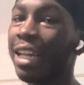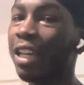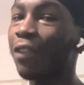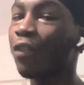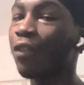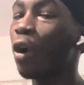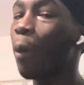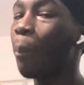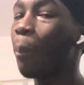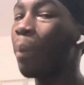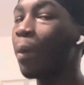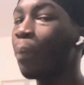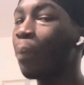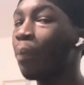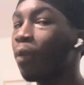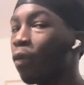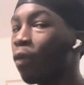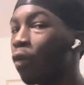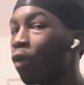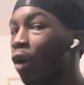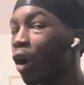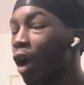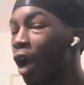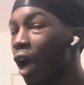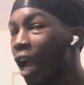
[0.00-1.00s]
They've got
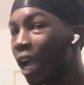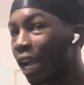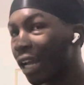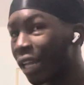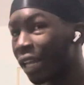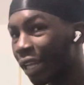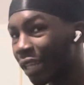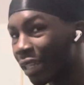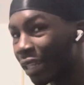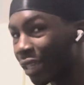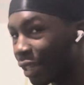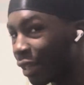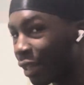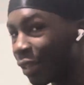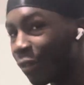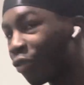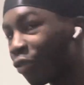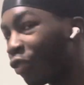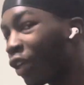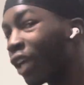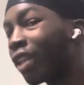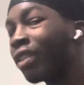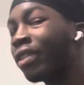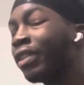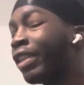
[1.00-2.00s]
people
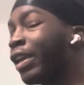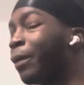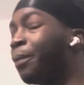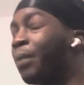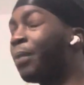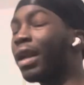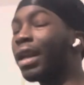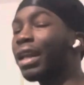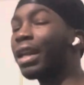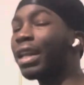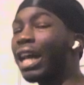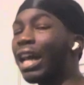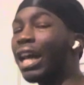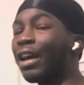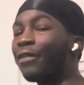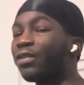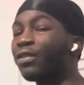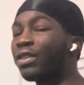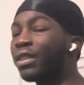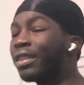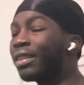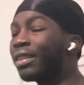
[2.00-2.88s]
dig deep in life